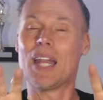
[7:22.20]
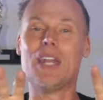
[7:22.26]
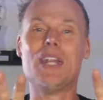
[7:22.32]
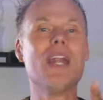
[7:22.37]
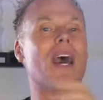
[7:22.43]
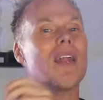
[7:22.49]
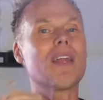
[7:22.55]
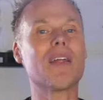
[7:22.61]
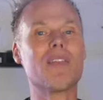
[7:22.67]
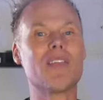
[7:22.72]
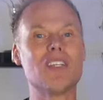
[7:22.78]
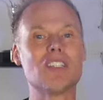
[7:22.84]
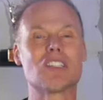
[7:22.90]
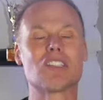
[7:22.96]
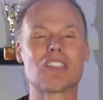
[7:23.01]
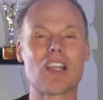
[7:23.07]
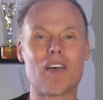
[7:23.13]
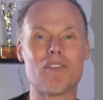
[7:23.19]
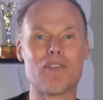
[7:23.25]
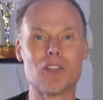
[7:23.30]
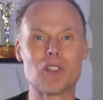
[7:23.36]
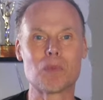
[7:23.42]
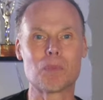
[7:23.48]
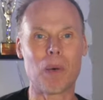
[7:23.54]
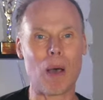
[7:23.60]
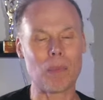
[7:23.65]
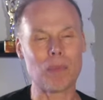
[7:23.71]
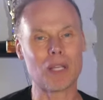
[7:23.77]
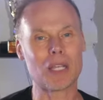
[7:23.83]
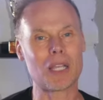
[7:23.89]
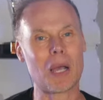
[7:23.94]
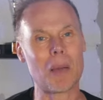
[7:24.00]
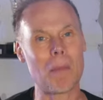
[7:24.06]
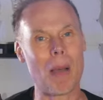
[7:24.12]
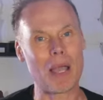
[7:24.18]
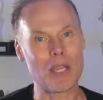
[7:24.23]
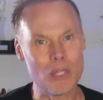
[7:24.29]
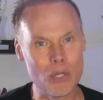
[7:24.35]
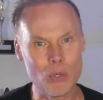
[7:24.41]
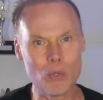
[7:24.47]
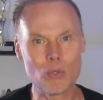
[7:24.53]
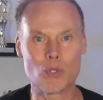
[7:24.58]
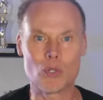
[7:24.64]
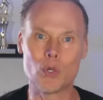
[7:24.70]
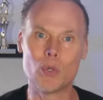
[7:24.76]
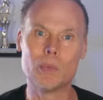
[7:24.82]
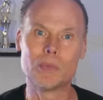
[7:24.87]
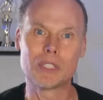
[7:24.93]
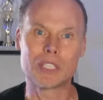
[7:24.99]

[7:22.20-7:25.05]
None of this stuff is public on my YouTube